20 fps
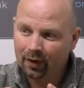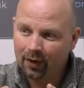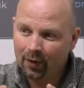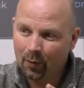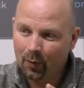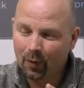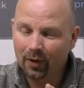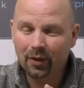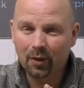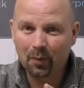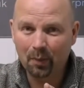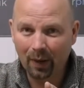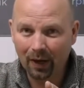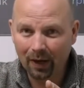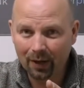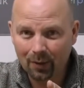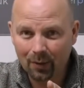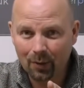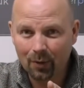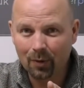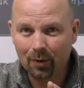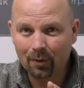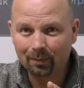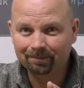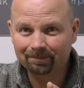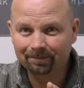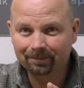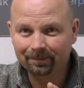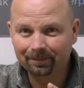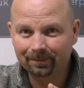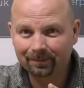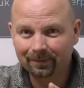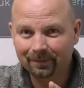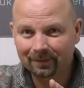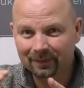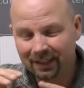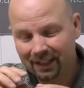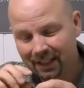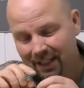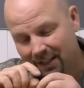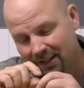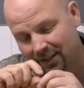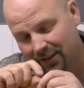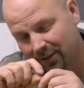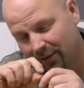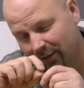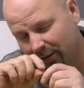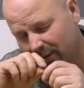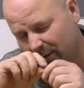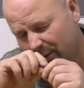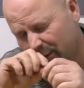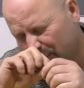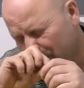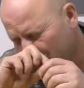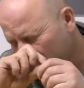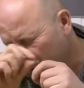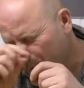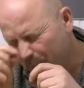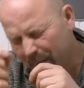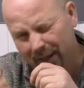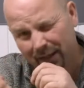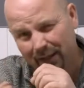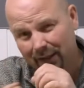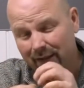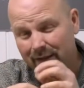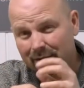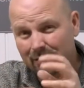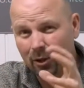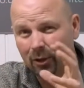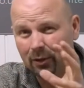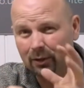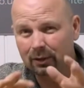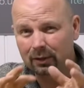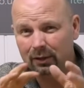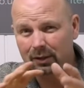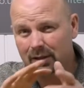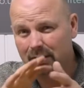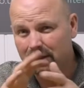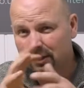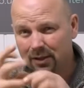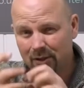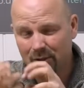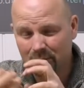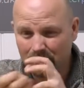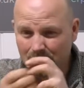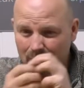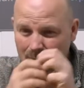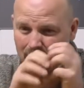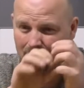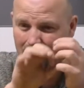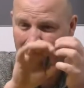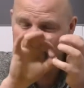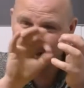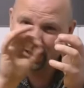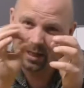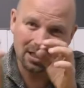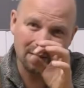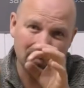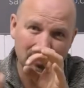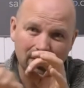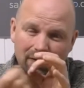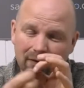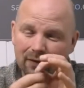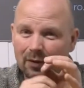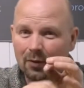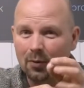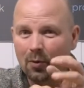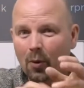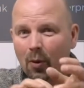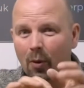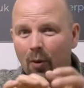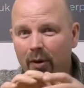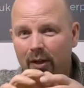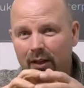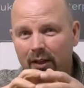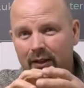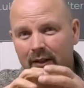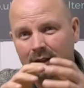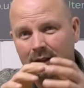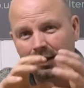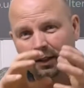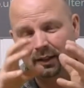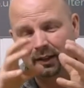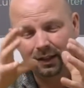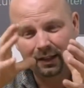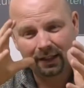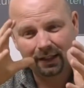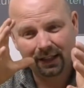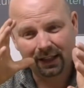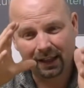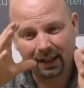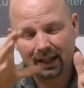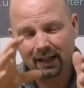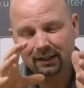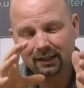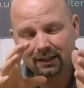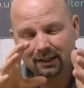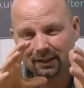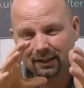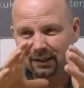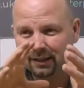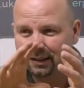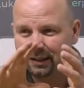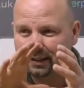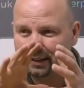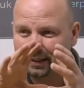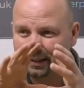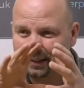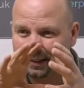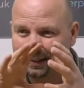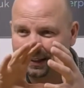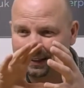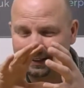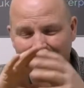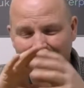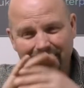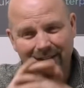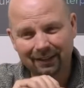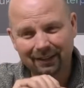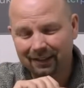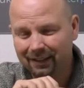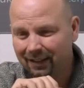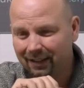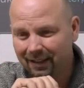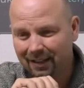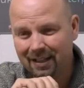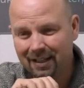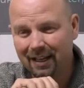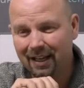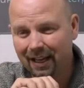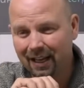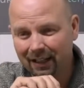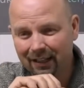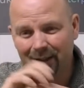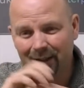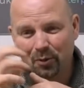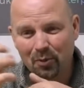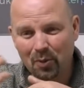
With the biohome, it's got so many tunnels and it's so accessible for the water that you get little